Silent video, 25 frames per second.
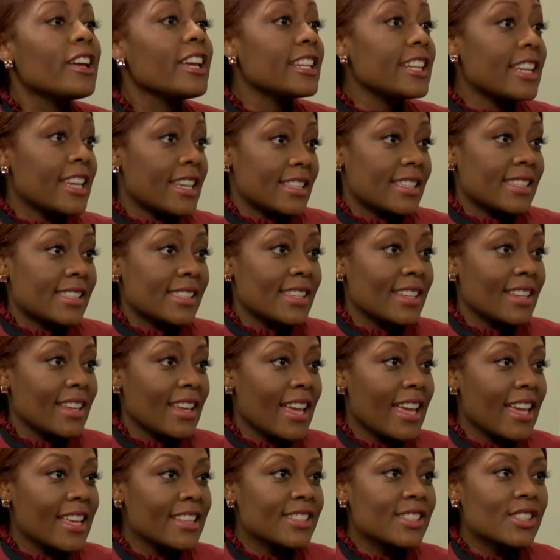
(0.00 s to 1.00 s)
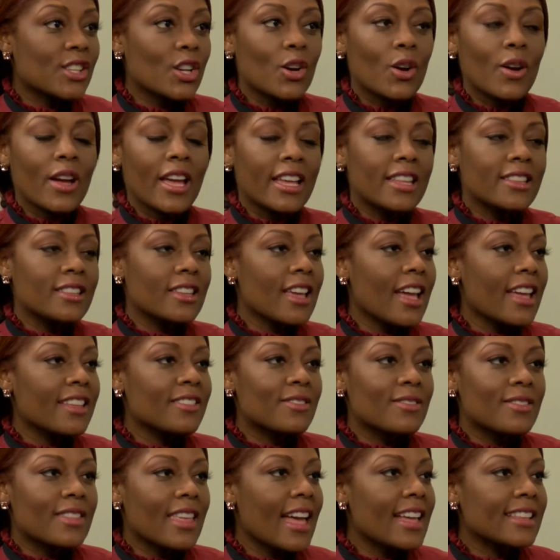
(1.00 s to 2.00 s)
it is. And so, and
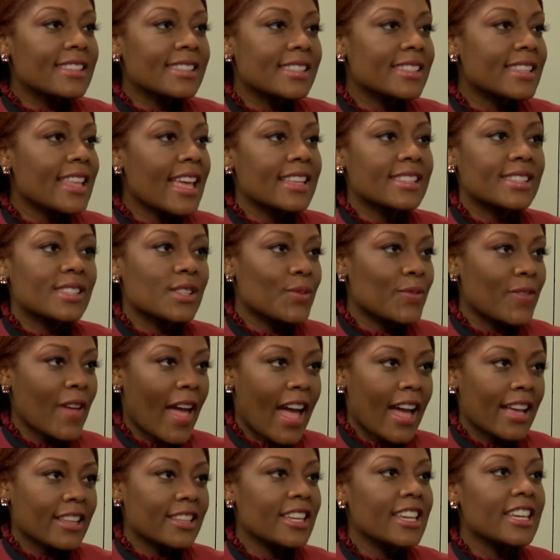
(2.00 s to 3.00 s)
that's, that's a fact.